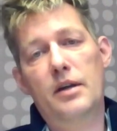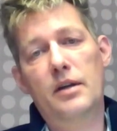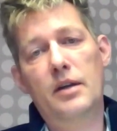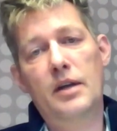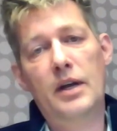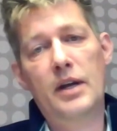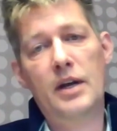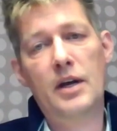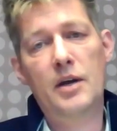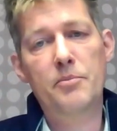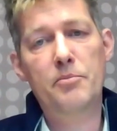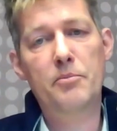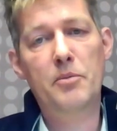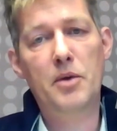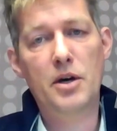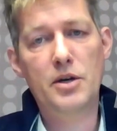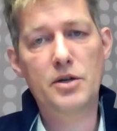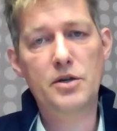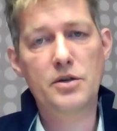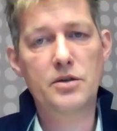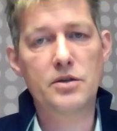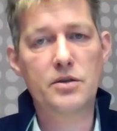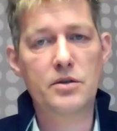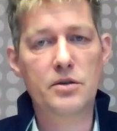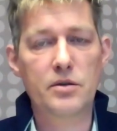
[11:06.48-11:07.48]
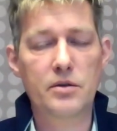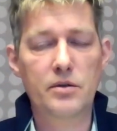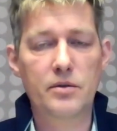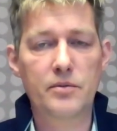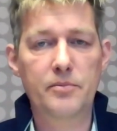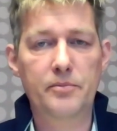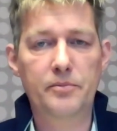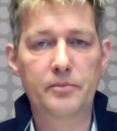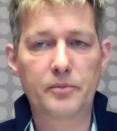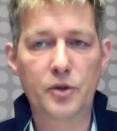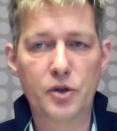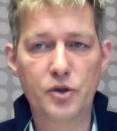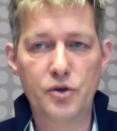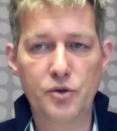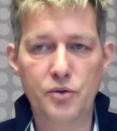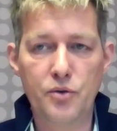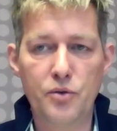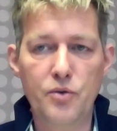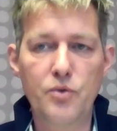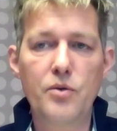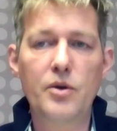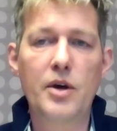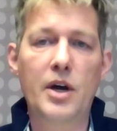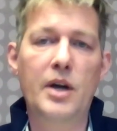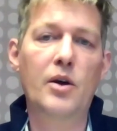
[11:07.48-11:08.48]
that I must
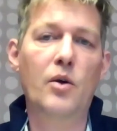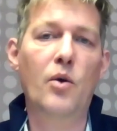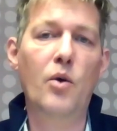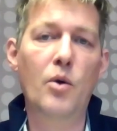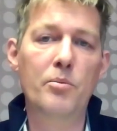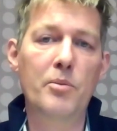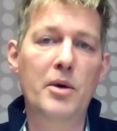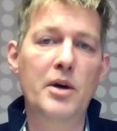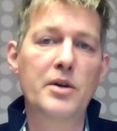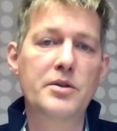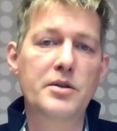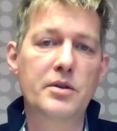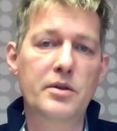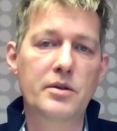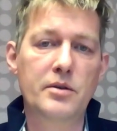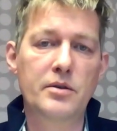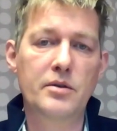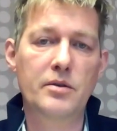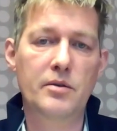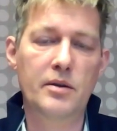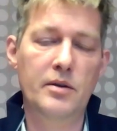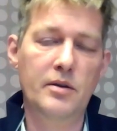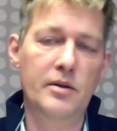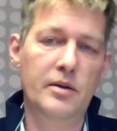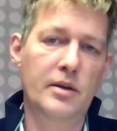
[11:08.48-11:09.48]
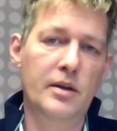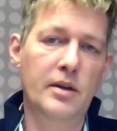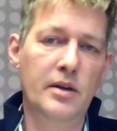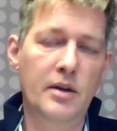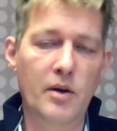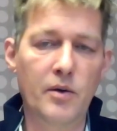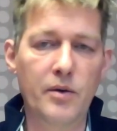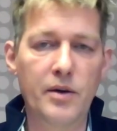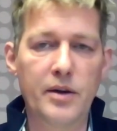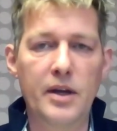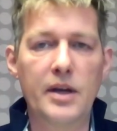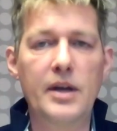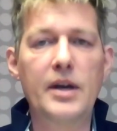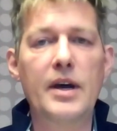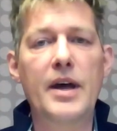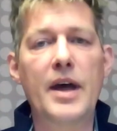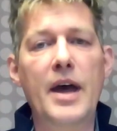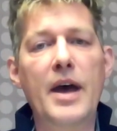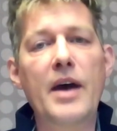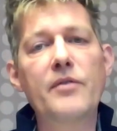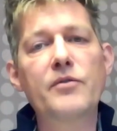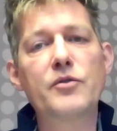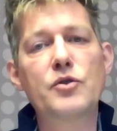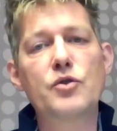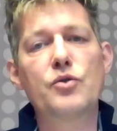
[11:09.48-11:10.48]
do, the only thing I
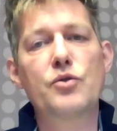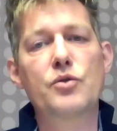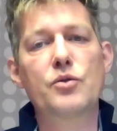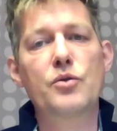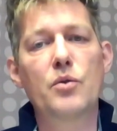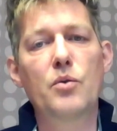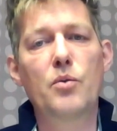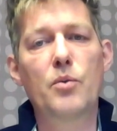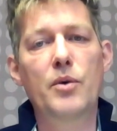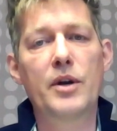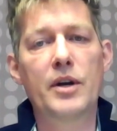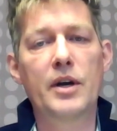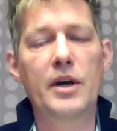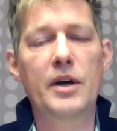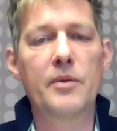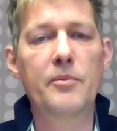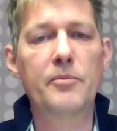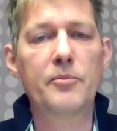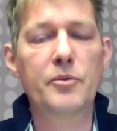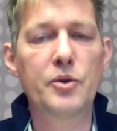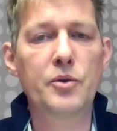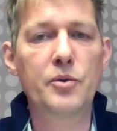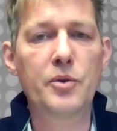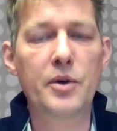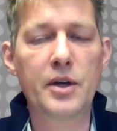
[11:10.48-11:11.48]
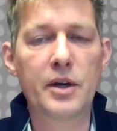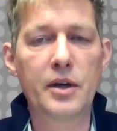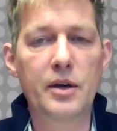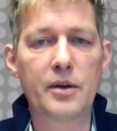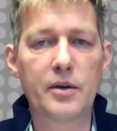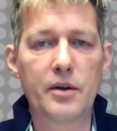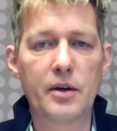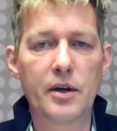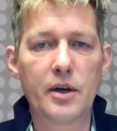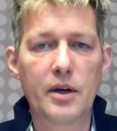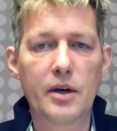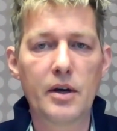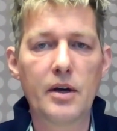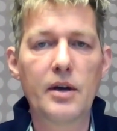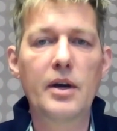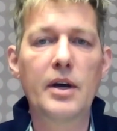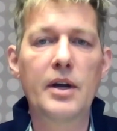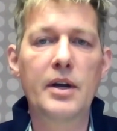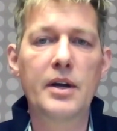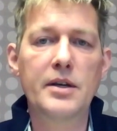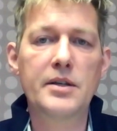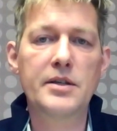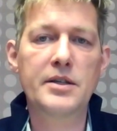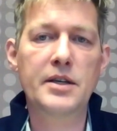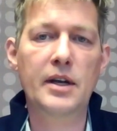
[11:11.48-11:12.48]
have to do when I'm doing
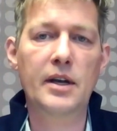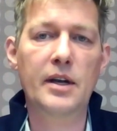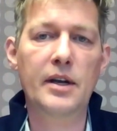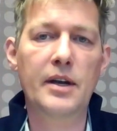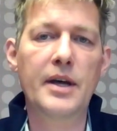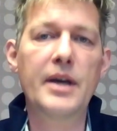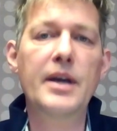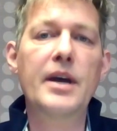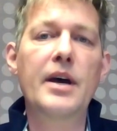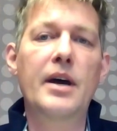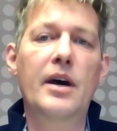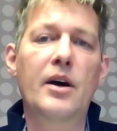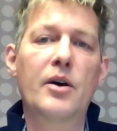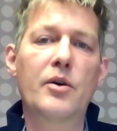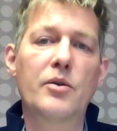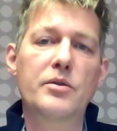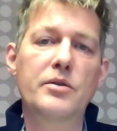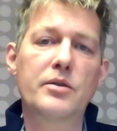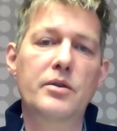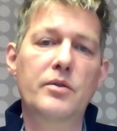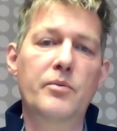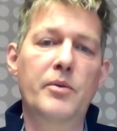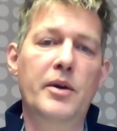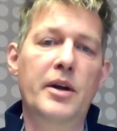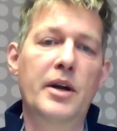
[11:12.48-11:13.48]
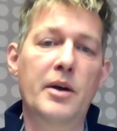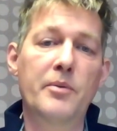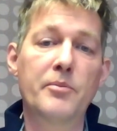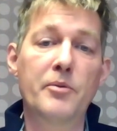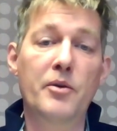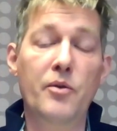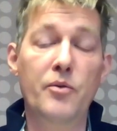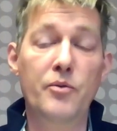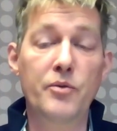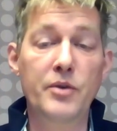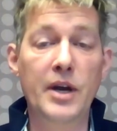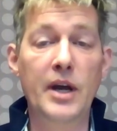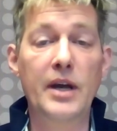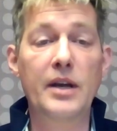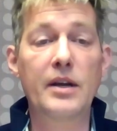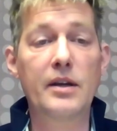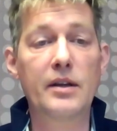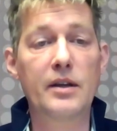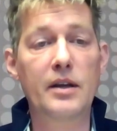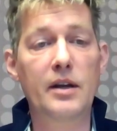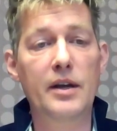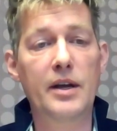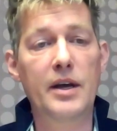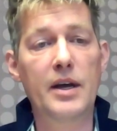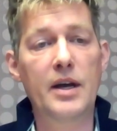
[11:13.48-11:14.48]
an Excel layout, when I'm
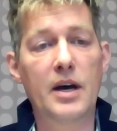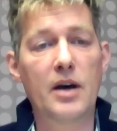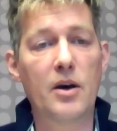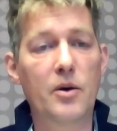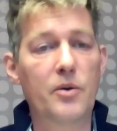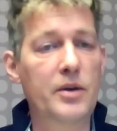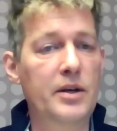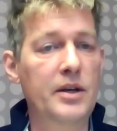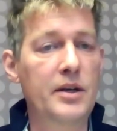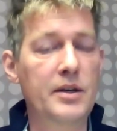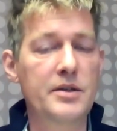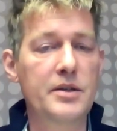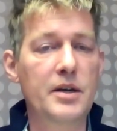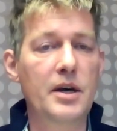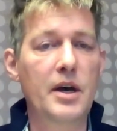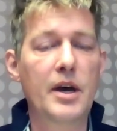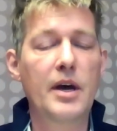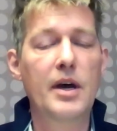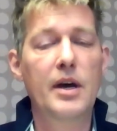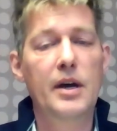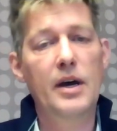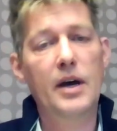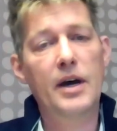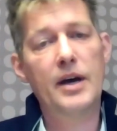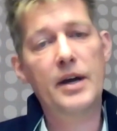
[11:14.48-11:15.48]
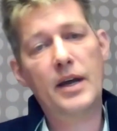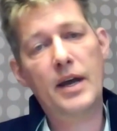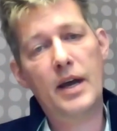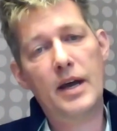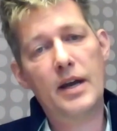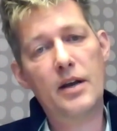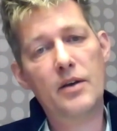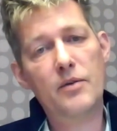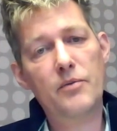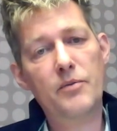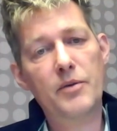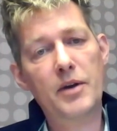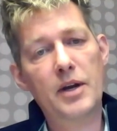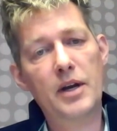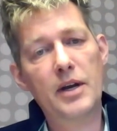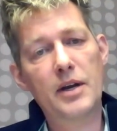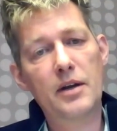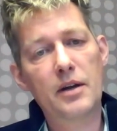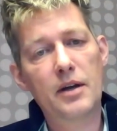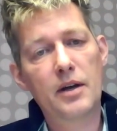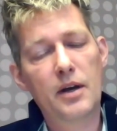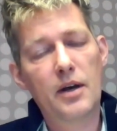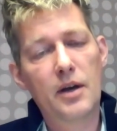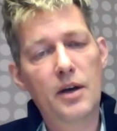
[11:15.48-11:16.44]
creating the layout, is I cannot really